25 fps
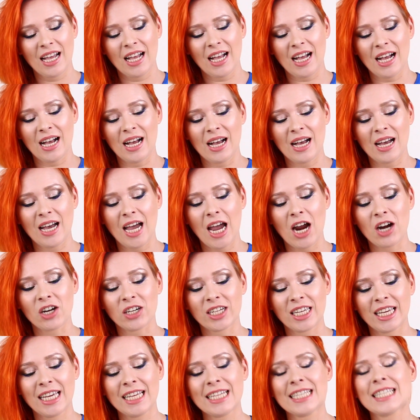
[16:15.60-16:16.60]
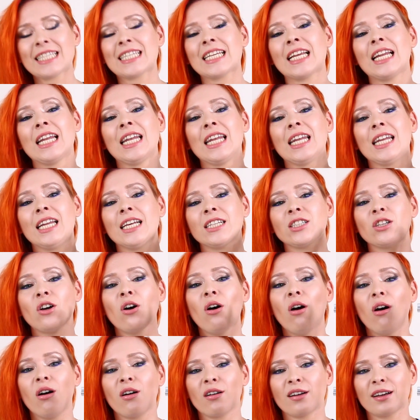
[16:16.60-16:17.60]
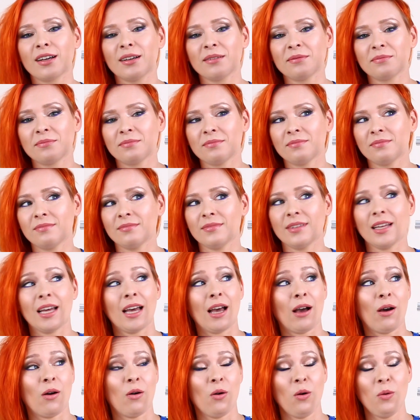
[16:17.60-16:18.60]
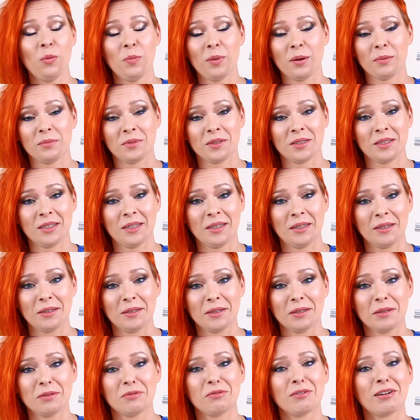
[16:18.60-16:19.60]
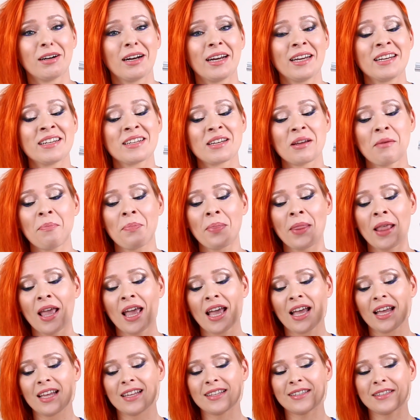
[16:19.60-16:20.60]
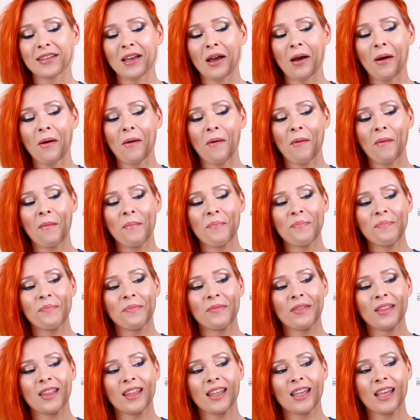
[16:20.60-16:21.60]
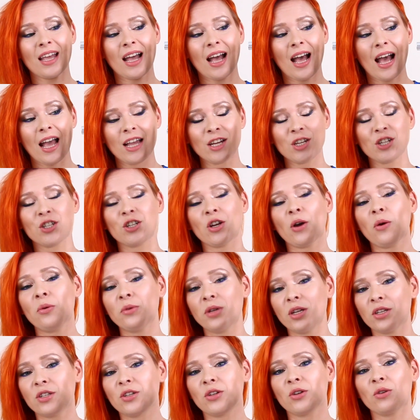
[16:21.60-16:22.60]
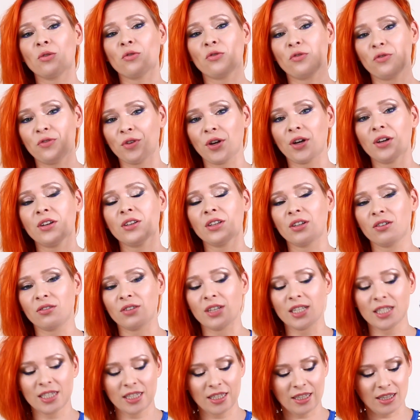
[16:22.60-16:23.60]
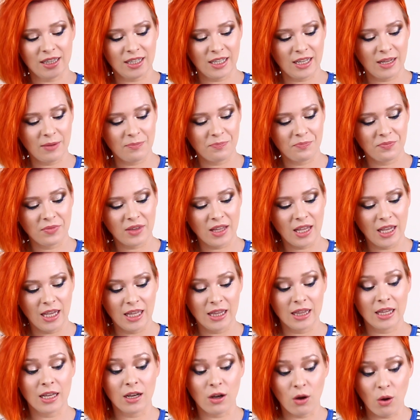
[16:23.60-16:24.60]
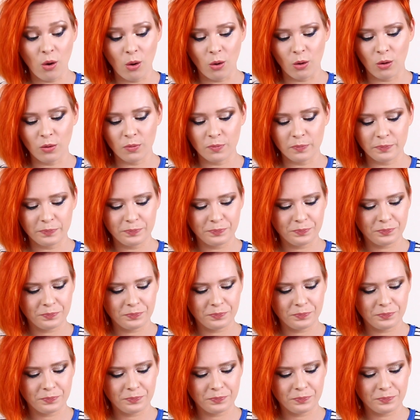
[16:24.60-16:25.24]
Arquist La Trog. I hope I'm saying it right. So I showed it to you fairly recently in a haul,